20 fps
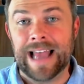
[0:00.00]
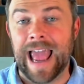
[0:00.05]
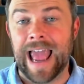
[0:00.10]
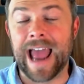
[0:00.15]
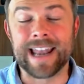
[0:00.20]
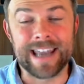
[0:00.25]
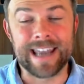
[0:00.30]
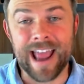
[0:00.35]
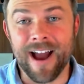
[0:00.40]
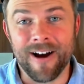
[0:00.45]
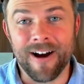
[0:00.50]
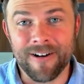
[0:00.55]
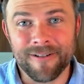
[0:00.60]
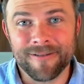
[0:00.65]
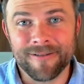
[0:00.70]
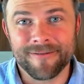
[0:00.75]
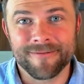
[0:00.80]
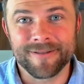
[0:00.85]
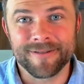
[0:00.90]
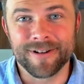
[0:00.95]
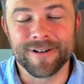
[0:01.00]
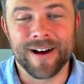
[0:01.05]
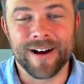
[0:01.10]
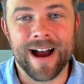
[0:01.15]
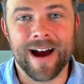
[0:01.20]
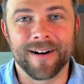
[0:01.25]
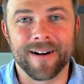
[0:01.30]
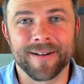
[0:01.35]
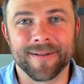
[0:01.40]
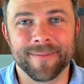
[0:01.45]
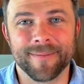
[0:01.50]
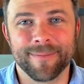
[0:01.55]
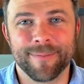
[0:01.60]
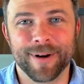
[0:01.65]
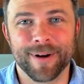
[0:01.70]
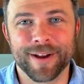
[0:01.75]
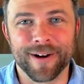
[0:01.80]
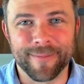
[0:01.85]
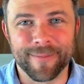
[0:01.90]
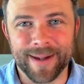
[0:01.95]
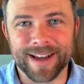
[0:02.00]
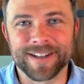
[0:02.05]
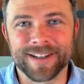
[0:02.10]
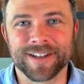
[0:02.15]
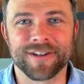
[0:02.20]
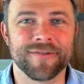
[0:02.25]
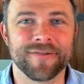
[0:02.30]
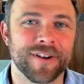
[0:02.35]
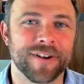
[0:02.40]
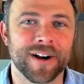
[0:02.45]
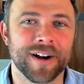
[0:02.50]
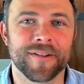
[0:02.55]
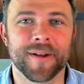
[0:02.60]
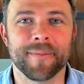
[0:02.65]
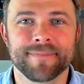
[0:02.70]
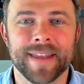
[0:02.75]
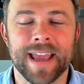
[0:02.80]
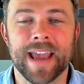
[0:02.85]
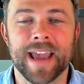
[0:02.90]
And now you know how to put your message in front of them.